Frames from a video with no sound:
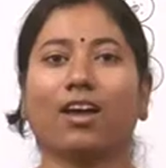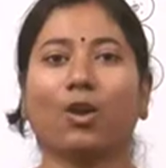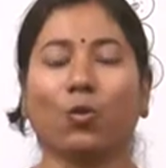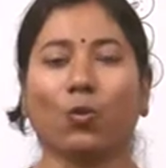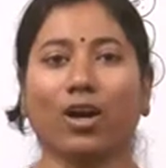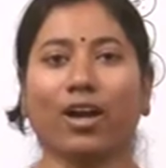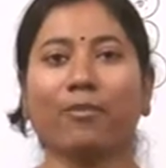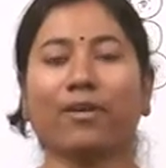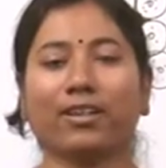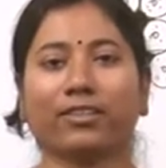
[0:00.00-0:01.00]
Hello, I
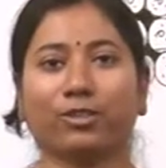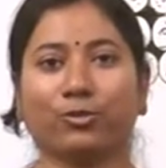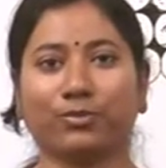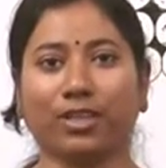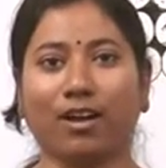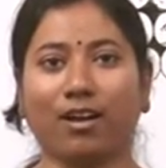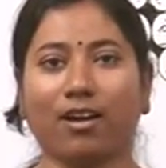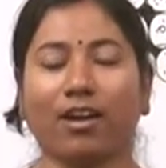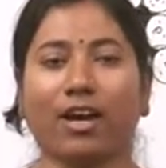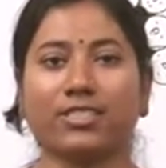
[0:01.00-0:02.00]
am Arti Gupta,
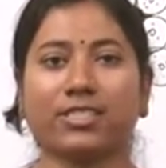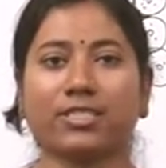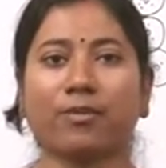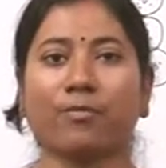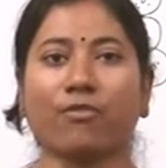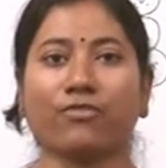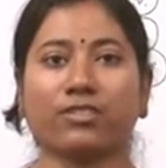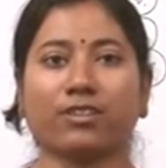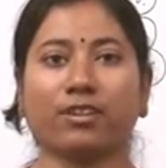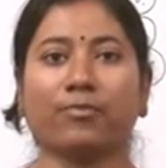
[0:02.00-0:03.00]
Assistant
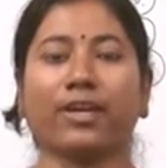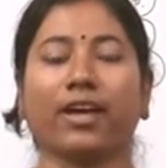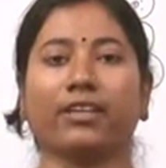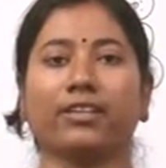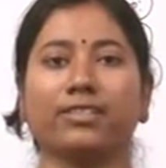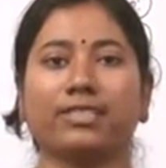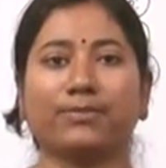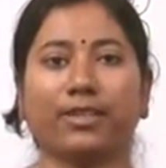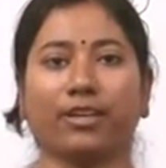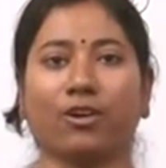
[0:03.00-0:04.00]
Professor in Biyani Girls
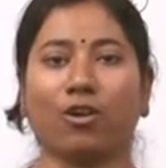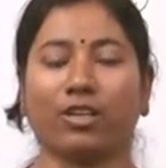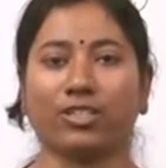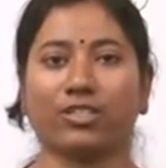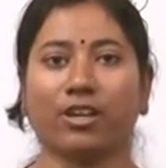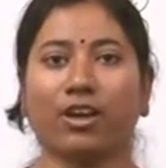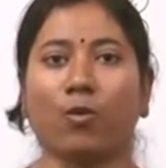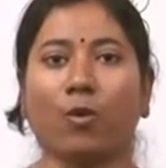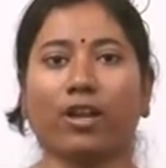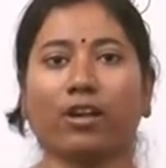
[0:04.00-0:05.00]
B.ed College.
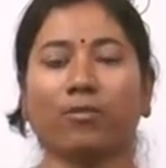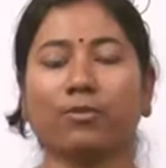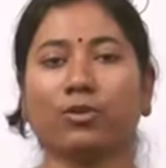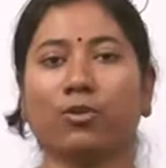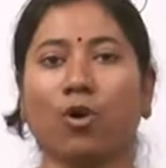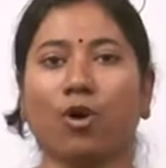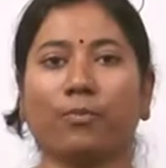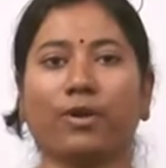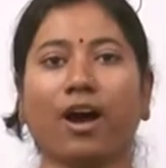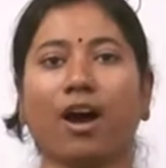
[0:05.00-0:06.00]
Welcome you on
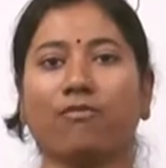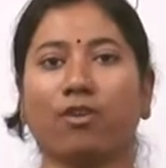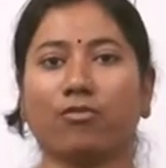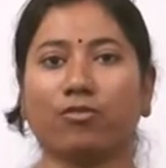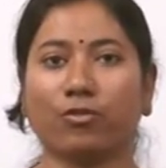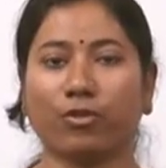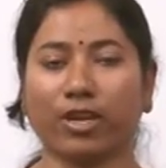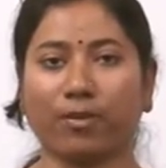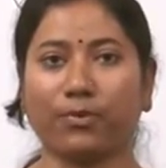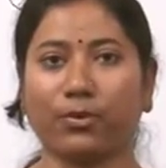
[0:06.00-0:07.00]
behalf of Guru
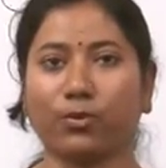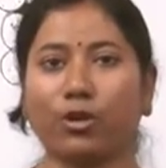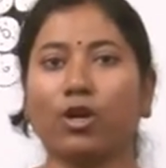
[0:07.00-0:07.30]
KPU.